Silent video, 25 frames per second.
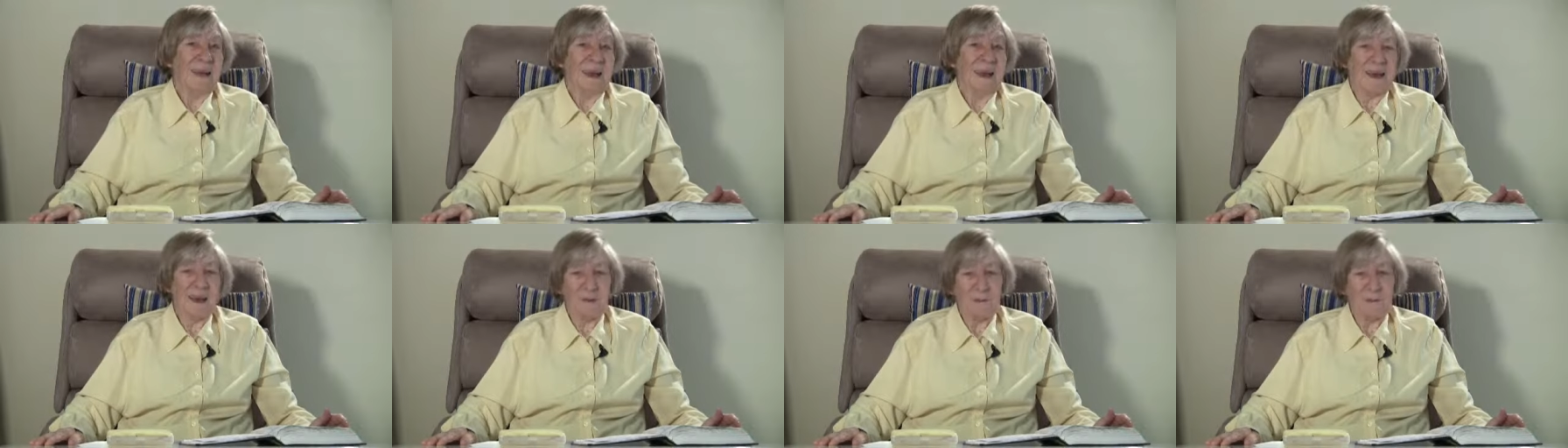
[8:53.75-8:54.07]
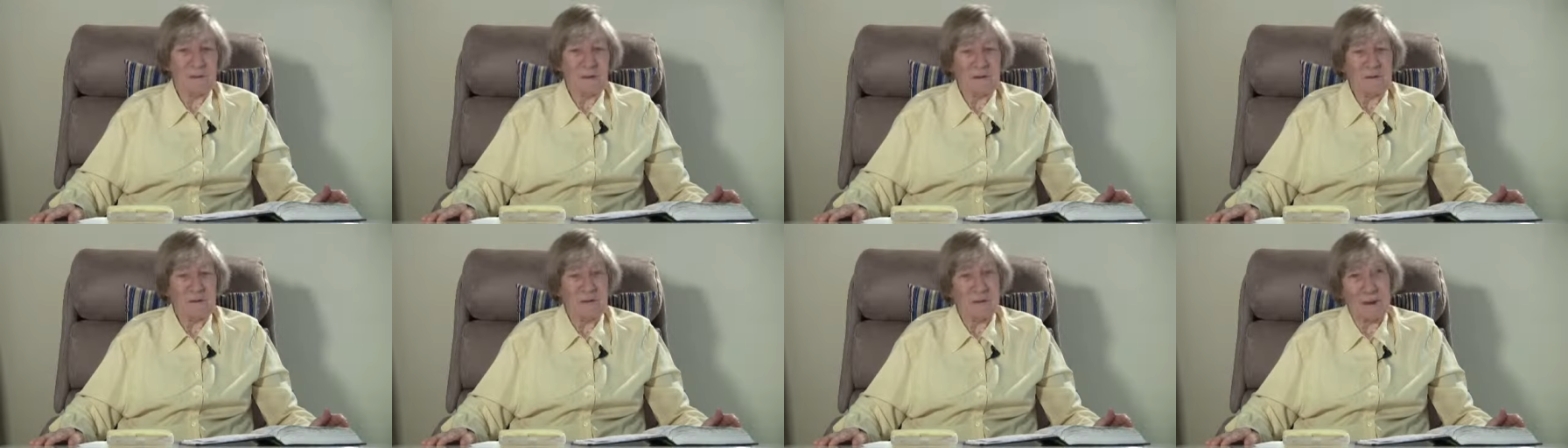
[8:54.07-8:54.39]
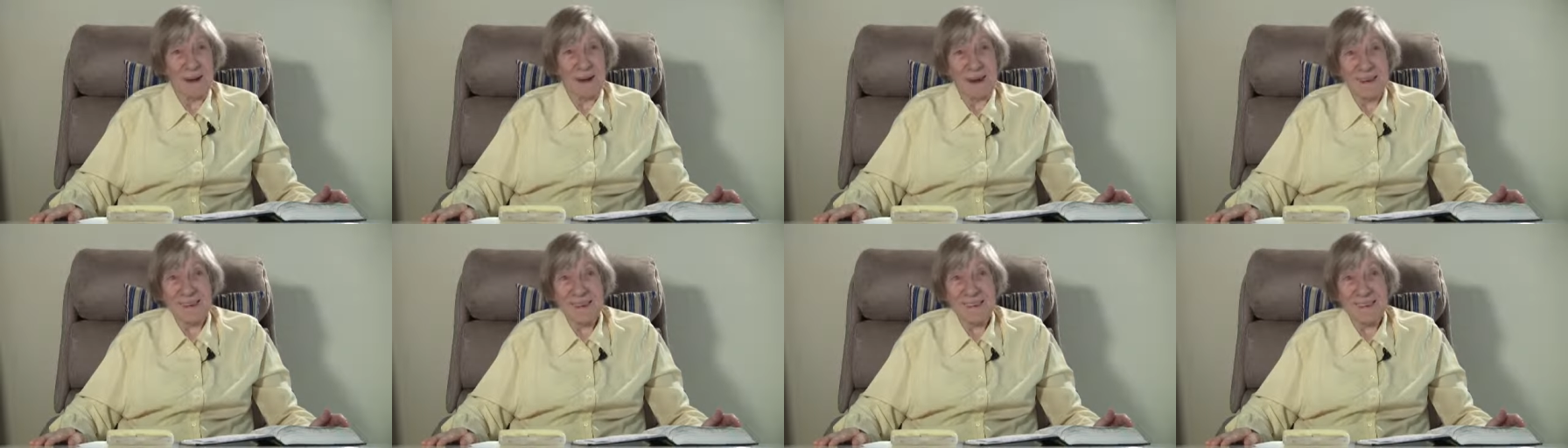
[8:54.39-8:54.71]
and we've
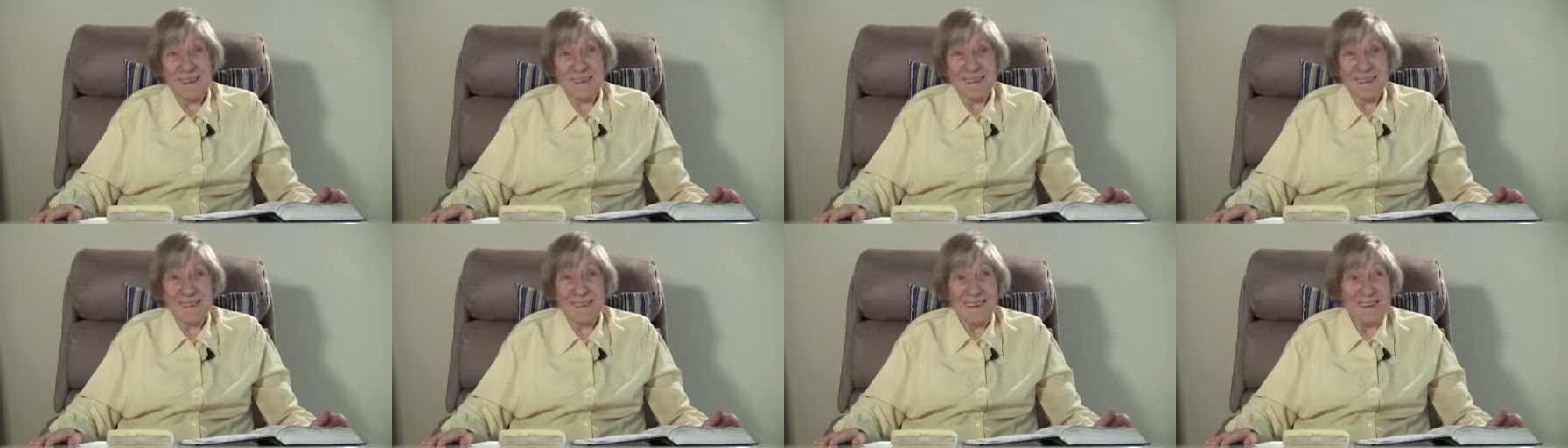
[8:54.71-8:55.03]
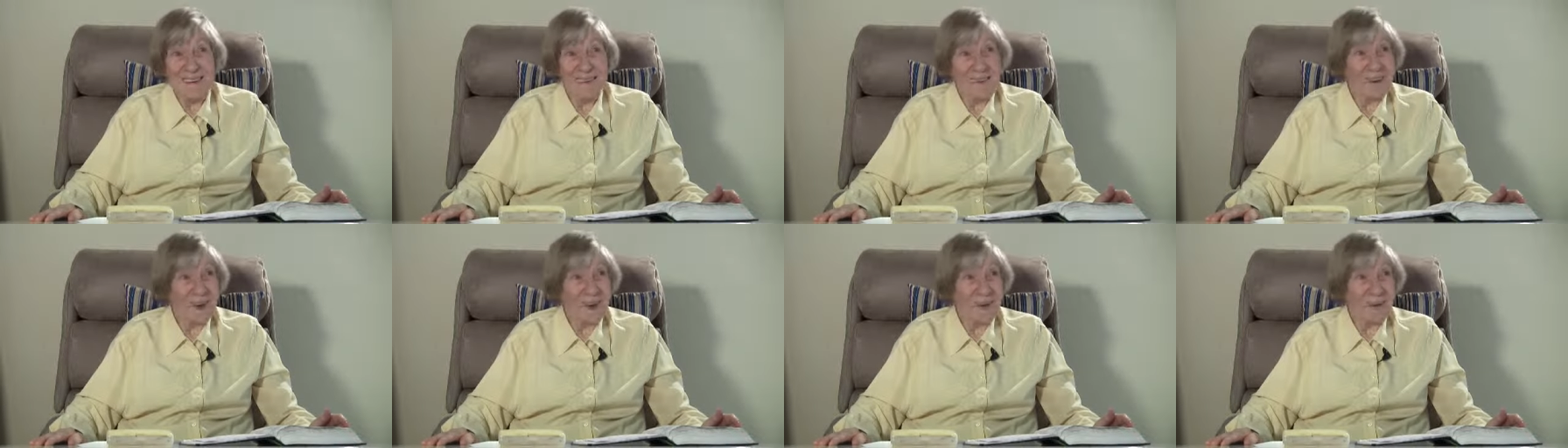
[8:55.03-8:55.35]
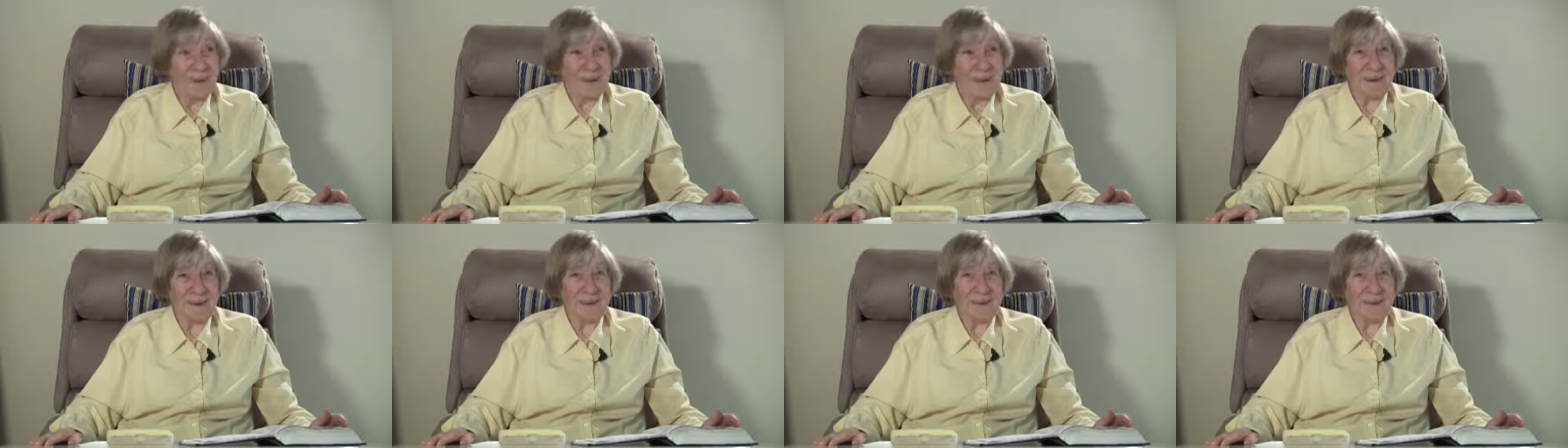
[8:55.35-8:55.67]
read it and
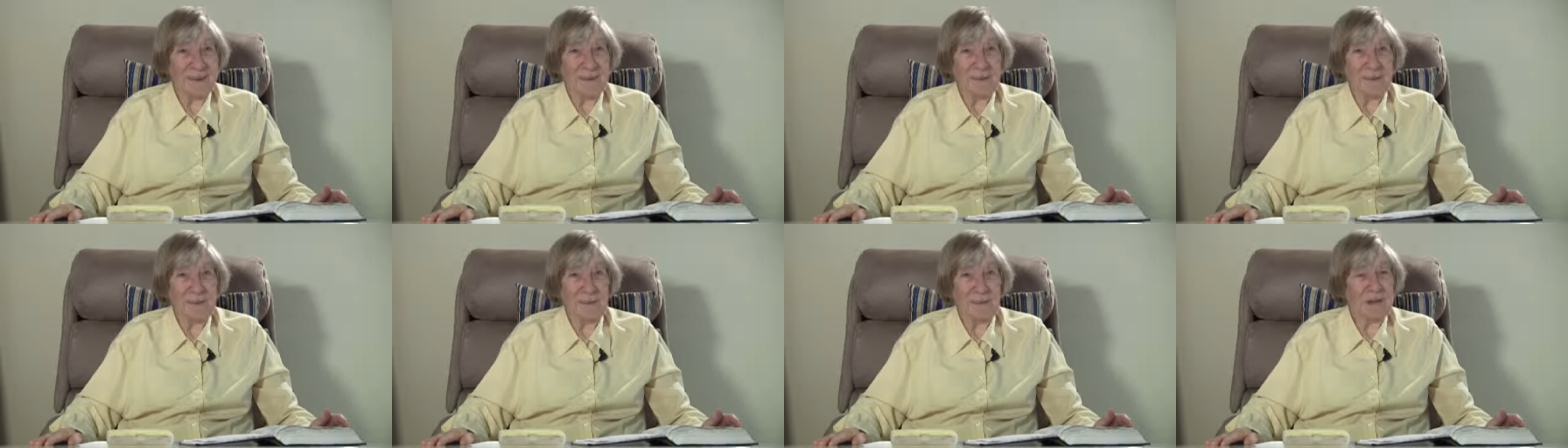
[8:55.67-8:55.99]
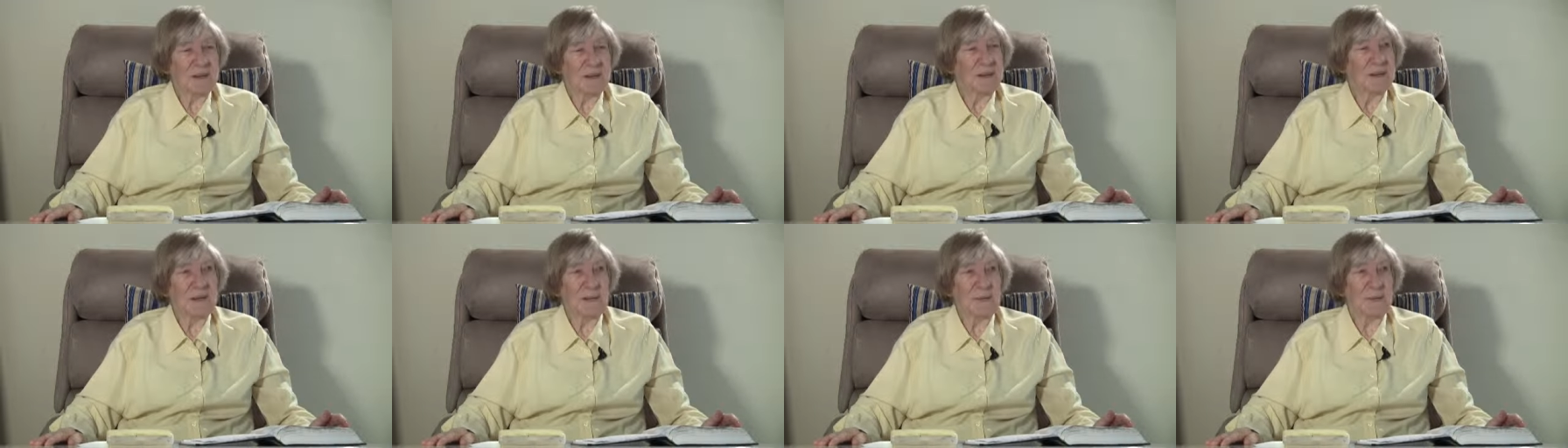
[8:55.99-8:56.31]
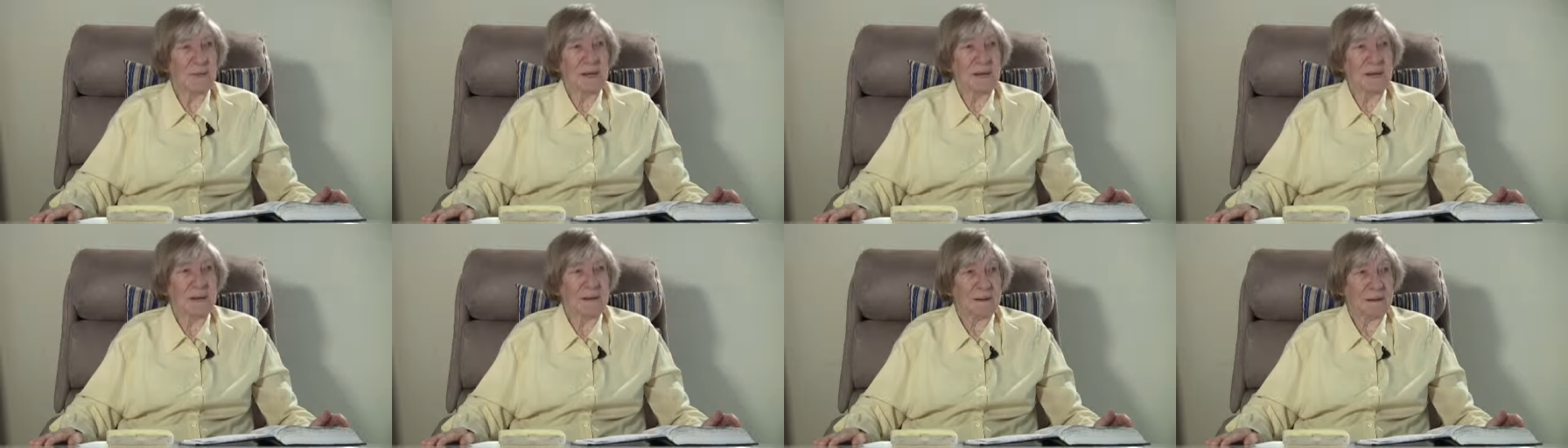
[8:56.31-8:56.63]
know it, we're
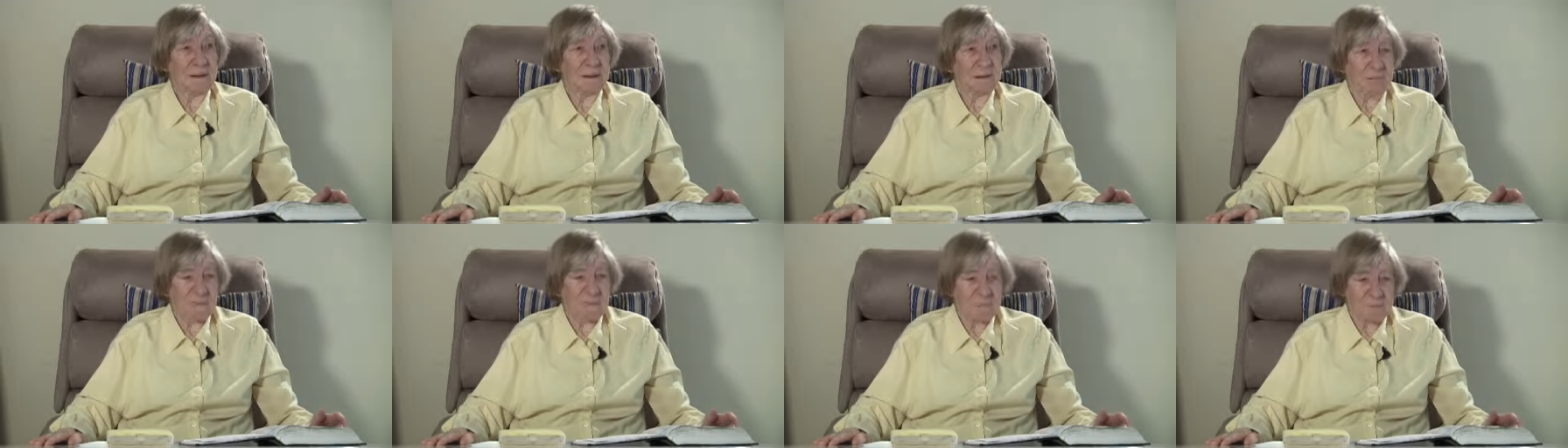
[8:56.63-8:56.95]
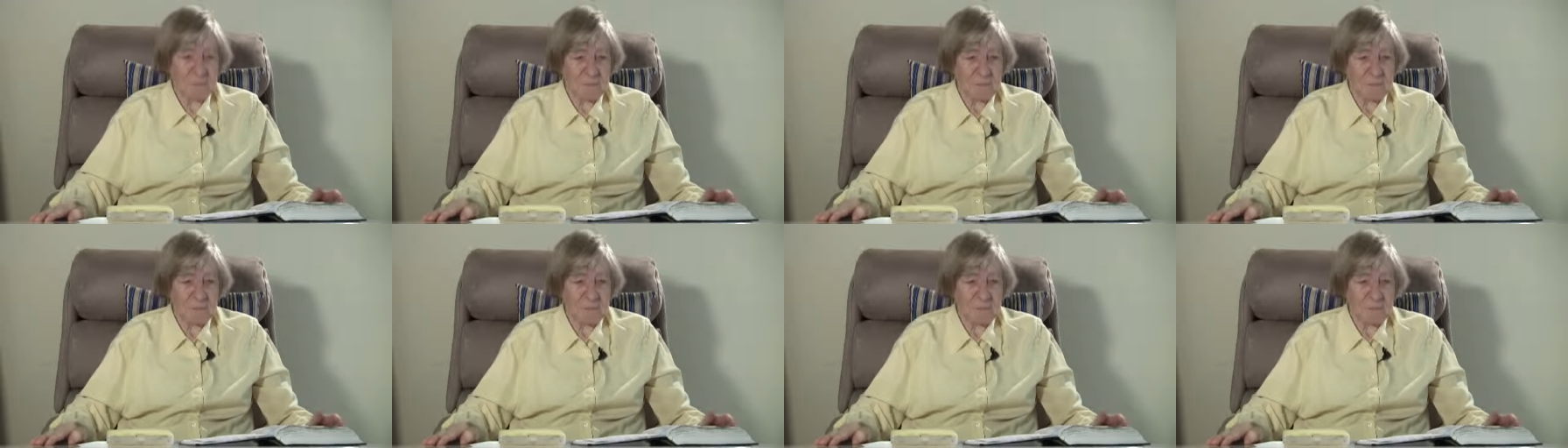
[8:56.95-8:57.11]
disobedient.